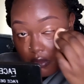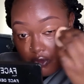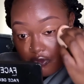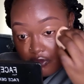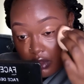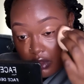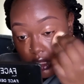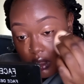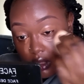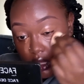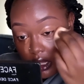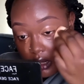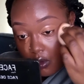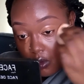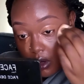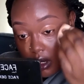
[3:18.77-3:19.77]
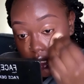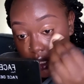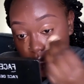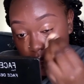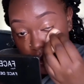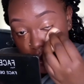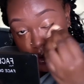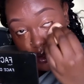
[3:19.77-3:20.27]
moving and
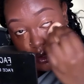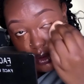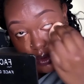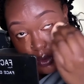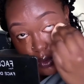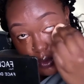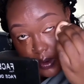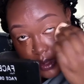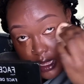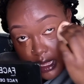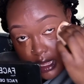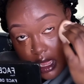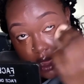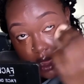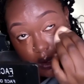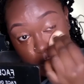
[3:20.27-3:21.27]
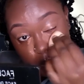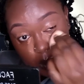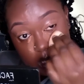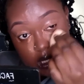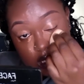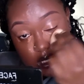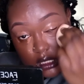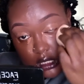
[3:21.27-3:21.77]
working your way
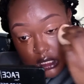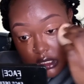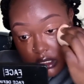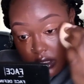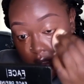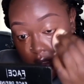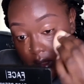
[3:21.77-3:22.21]
outwards.